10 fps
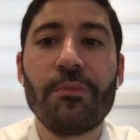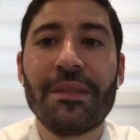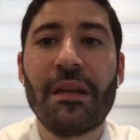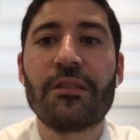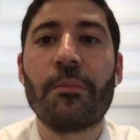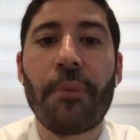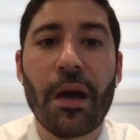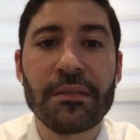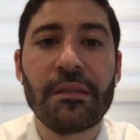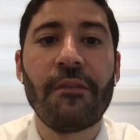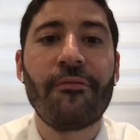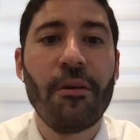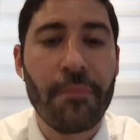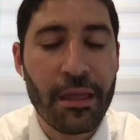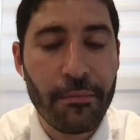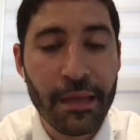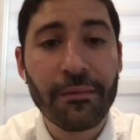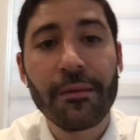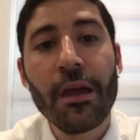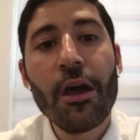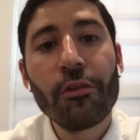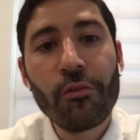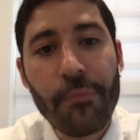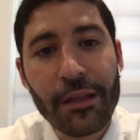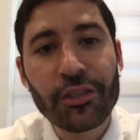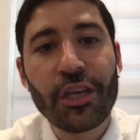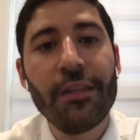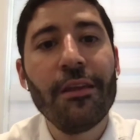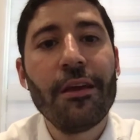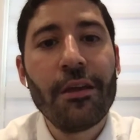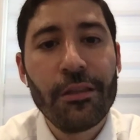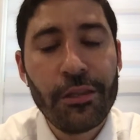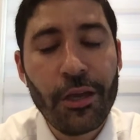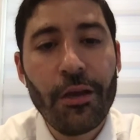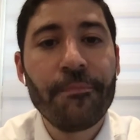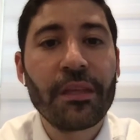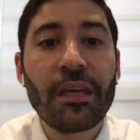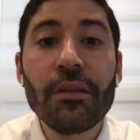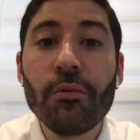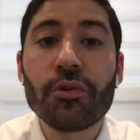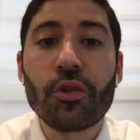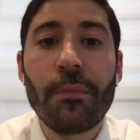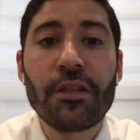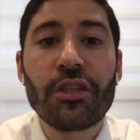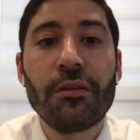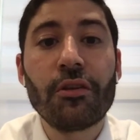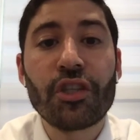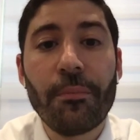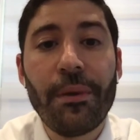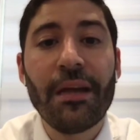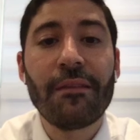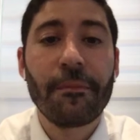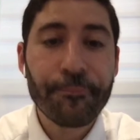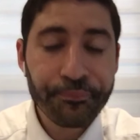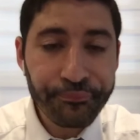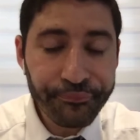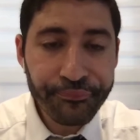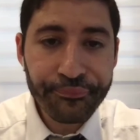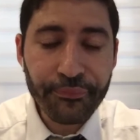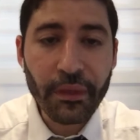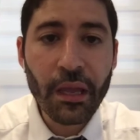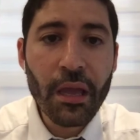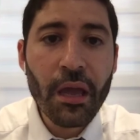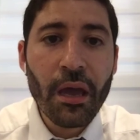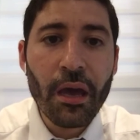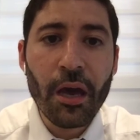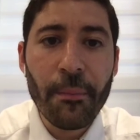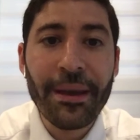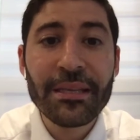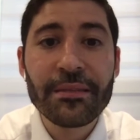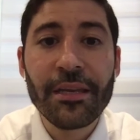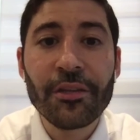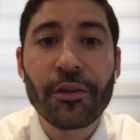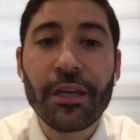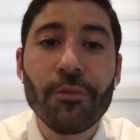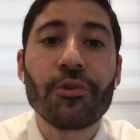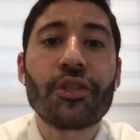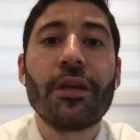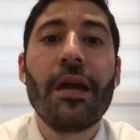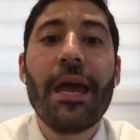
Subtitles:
which means that it's a positive commandment to mention the Kiddush, to mention the Shabbat by saying the Kiddush.